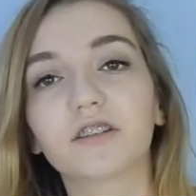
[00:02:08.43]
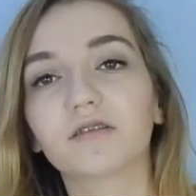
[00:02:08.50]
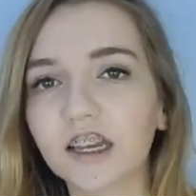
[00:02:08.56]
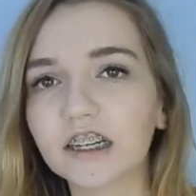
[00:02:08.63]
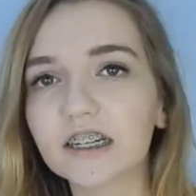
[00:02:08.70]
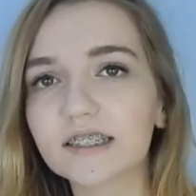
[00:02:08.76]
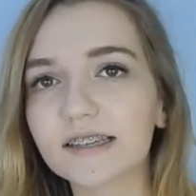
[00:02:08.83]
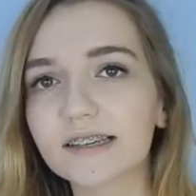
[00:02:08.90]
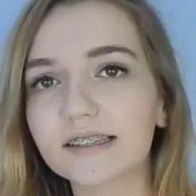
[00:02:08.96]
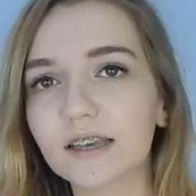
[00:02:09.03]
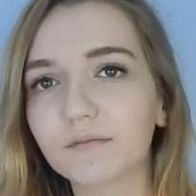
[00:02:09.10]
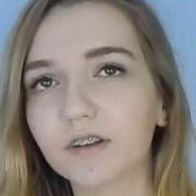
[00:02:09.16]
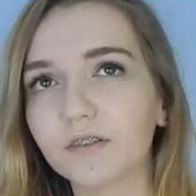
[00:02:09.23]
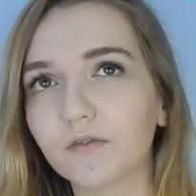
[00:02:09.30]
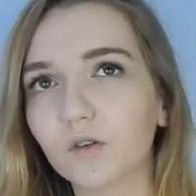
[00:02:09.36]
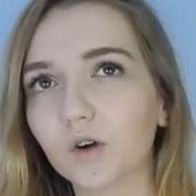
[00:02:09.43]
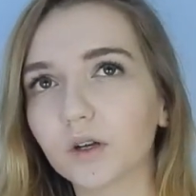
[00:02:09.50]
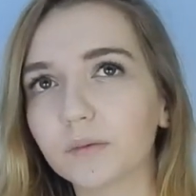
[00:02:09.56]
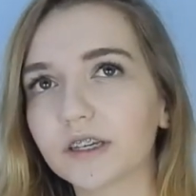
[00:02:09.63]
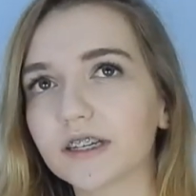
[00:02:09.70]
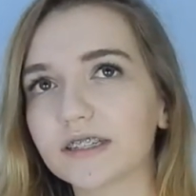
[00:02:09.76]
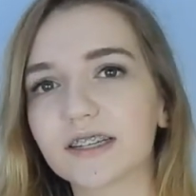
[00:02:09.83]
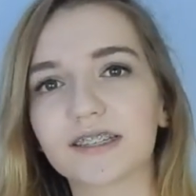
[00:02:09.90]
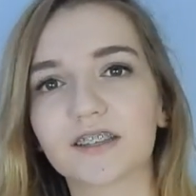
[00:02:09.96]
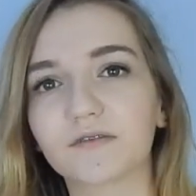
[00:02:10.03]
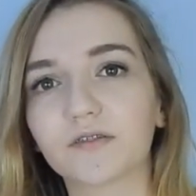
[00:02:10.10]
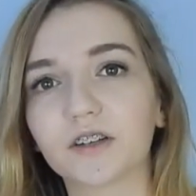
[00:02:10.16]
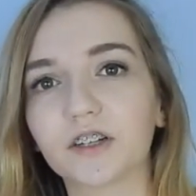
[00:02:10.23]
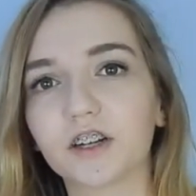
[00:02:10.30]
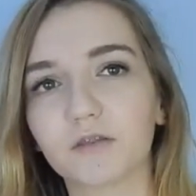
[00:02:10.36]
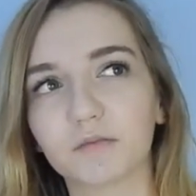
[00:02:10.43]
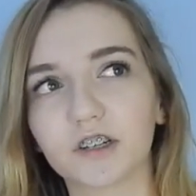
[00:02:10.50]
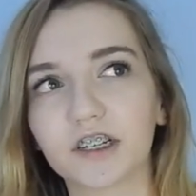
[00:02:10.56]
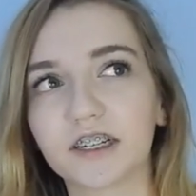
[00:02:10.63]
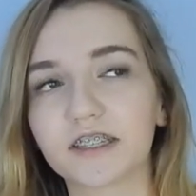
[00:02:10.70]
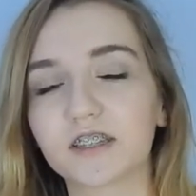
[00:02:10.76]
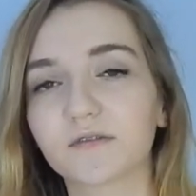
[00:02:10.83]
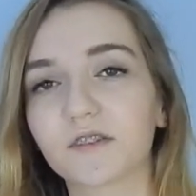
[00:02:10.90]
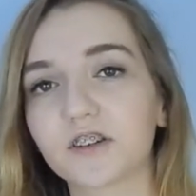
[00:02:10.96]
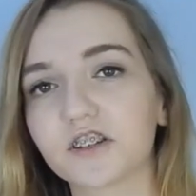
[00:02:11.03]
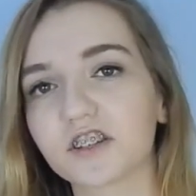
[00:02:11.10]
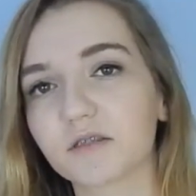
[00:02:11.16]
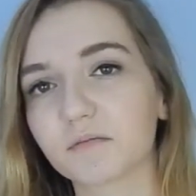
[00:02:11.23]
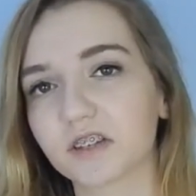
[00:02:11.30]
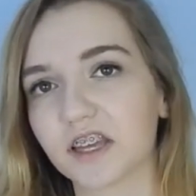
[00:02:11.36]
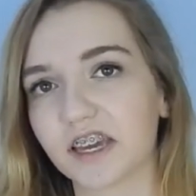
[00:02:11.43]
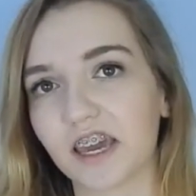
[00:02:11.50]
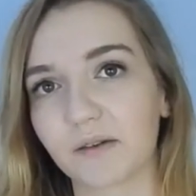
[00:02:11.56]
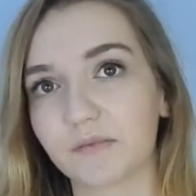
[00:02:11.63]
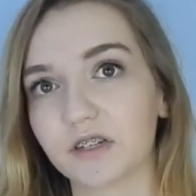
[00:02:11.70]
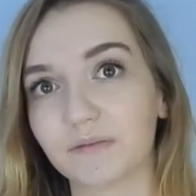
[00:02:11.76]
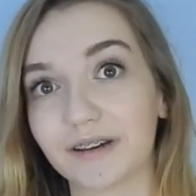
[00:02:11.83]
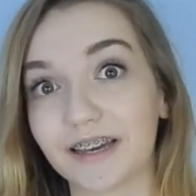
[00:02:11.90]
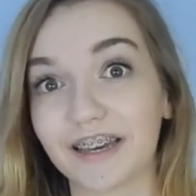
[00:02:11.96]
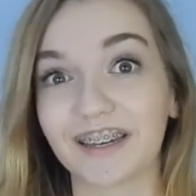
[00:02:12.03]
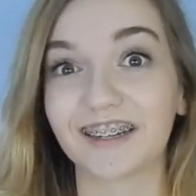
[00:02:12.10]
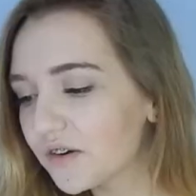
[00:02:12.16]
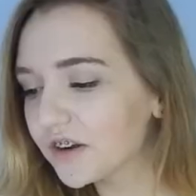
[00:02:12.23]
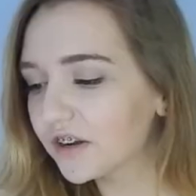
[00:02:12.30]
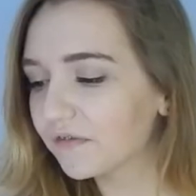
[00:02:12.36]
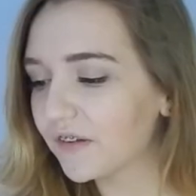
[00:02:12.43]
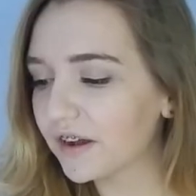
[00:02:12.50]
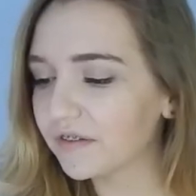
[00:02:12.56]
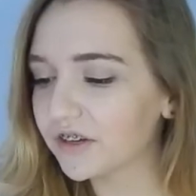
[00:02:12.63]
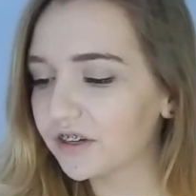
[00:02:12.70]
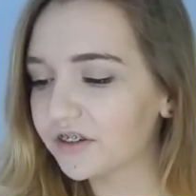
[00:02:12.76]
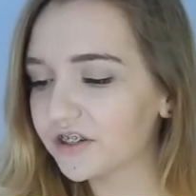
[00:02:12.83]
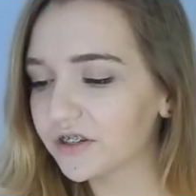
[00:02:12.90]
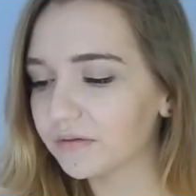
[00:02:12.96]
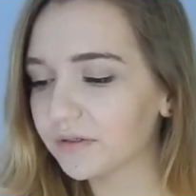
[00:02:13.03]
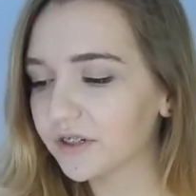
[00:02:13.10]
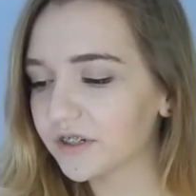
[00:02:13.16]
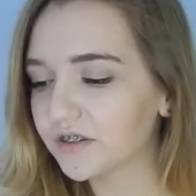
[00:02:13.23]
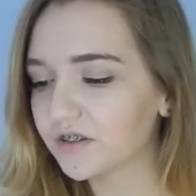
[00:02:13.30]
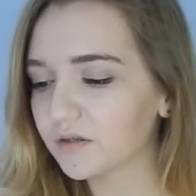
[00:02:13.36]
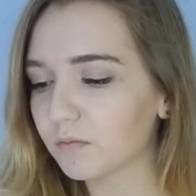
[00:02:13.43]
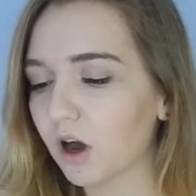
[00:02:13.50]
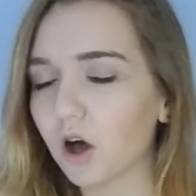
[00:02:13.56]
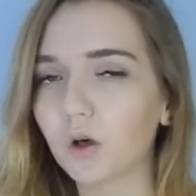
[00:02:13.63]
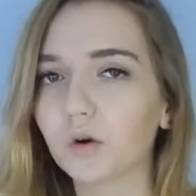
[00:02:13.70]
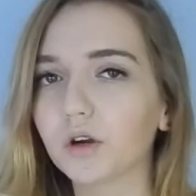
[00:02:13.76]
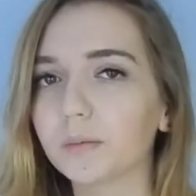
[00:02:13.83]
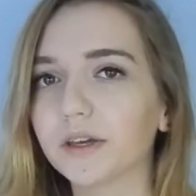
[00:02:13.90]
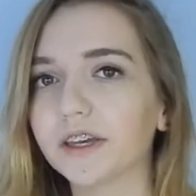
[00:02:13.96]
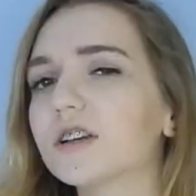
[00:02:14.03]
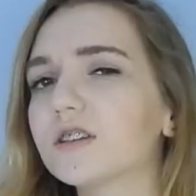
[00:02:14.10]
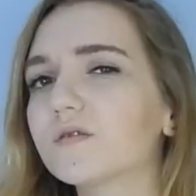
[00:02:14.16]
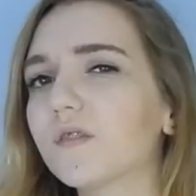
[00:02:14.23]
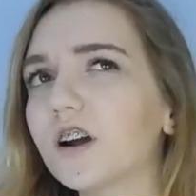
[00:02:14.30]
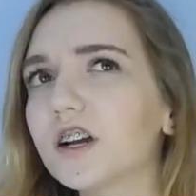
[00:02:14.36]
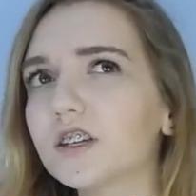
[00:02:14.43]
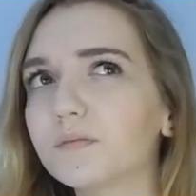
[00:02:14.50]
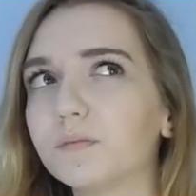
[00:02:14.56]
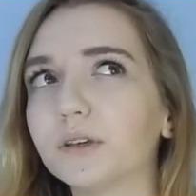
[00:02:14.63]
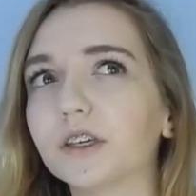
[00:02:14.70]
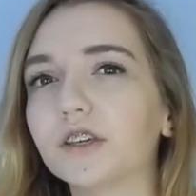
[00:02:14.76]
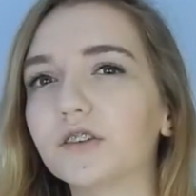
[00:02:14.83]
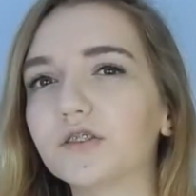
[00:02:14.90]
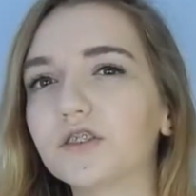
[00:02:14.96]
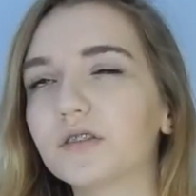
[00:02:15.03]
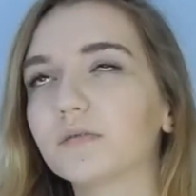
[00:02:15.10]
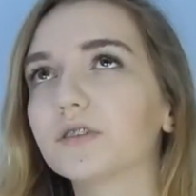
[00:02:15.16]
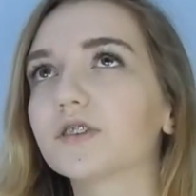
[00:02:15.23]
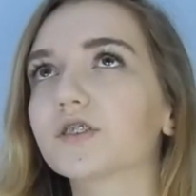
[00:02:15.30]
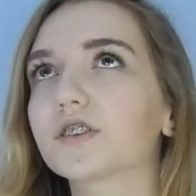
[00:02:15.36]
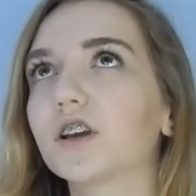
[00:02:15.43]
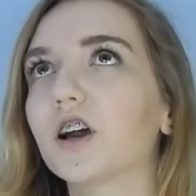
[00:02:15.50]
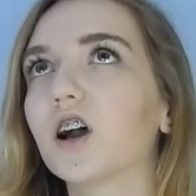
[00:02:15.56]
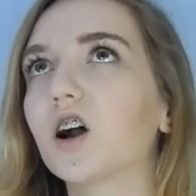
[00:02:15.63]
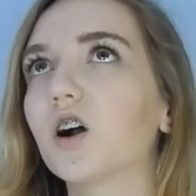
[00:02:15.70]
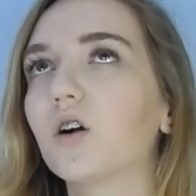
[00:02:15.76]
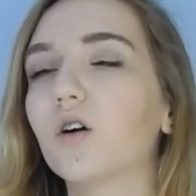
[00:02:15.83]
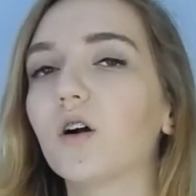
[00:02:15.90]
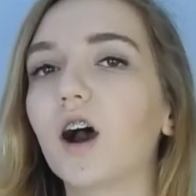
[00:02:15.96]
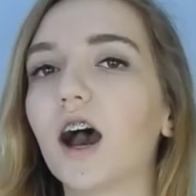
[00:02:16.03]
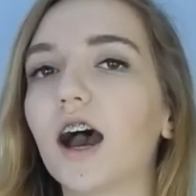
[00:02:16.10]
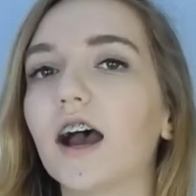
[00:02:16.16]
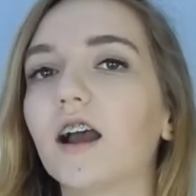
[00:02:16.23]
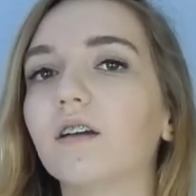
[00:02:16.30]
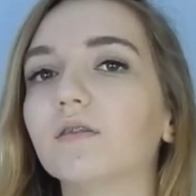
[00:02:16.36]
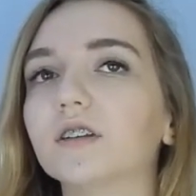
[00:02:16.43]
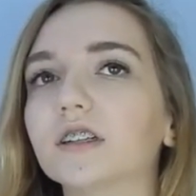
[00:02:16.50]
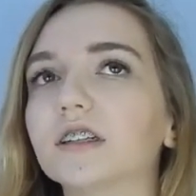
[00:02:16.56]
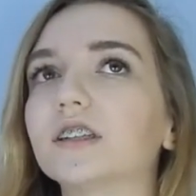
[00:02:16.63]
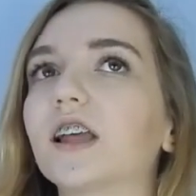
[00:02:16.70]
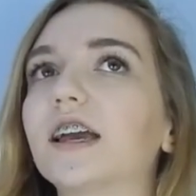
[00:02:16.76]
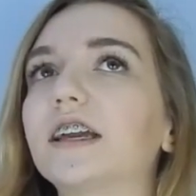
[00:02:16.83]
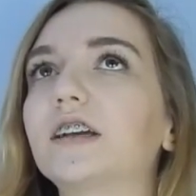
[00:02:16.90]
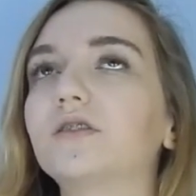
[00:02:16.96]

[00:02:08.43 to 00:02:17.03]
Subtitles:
I'm gonna say 74 because that's a fun number and it's the first number that came into my head. Who are your favorite YouTubers, small or big? As far as big YouTubers go, I really like